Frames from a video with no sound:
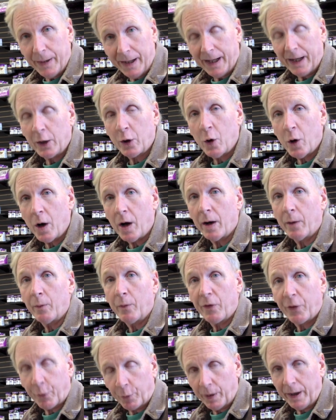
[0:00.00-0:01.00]
meaning caught
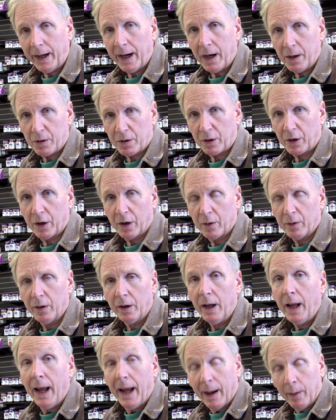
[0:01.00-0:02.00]
3 days ago.
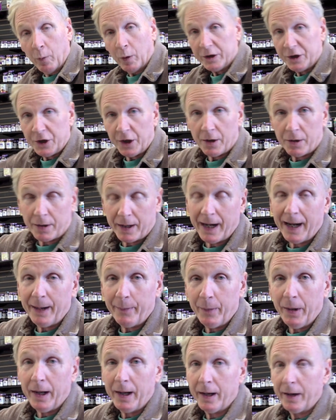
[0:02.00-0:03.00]
And what just
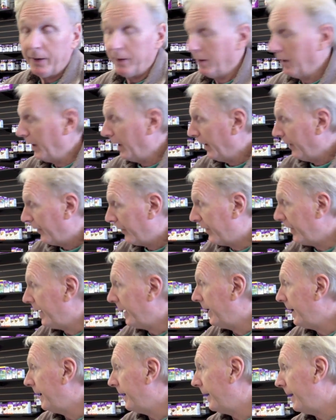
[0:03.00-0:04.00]
came in,
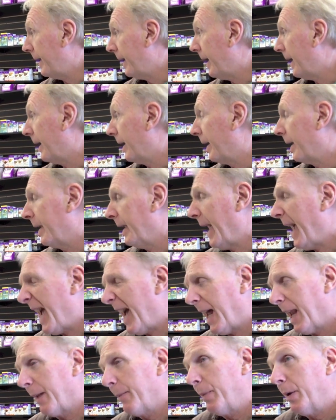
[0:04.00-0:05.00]
the
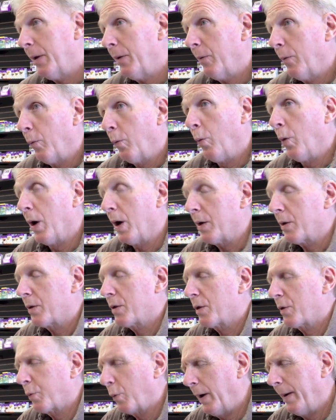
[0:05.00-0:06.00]
halibut was
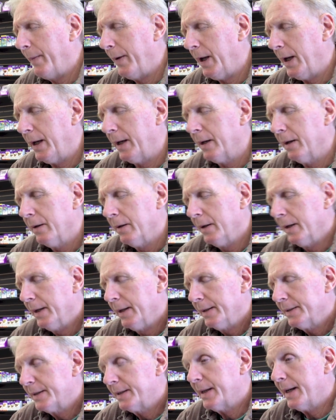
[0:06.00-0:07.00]
swimming.
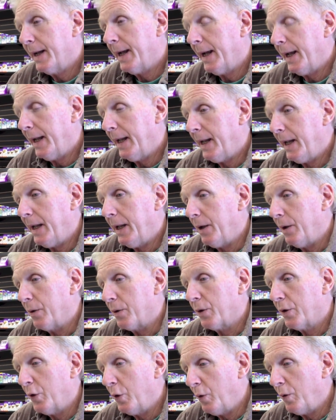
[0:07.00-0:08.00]
Today
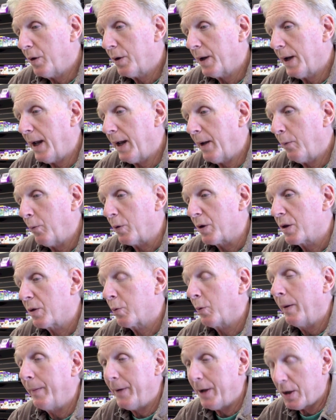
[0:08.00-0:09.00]
is Tuesday, was
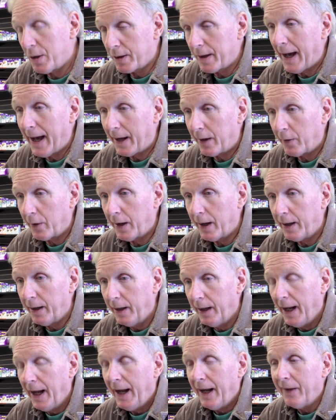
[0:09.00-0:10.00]
swimming Saturday,
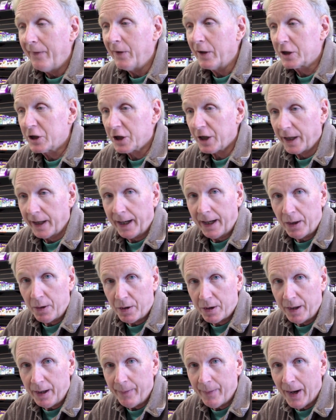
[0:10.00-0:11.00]
and the Chilean
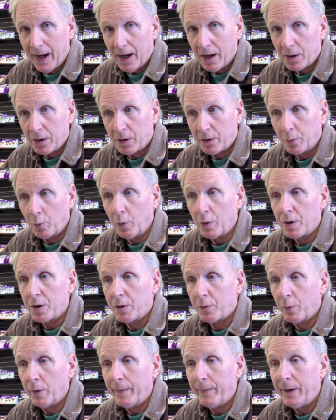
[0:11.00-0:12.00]
sea bass was
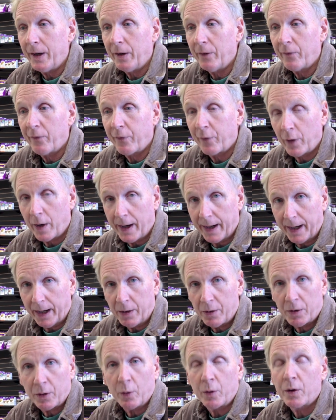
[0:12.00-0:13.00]
swimming Friday,
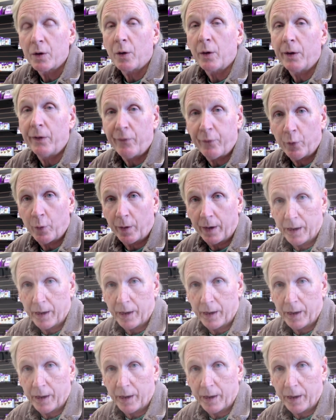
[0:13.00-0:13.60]
so it's only 4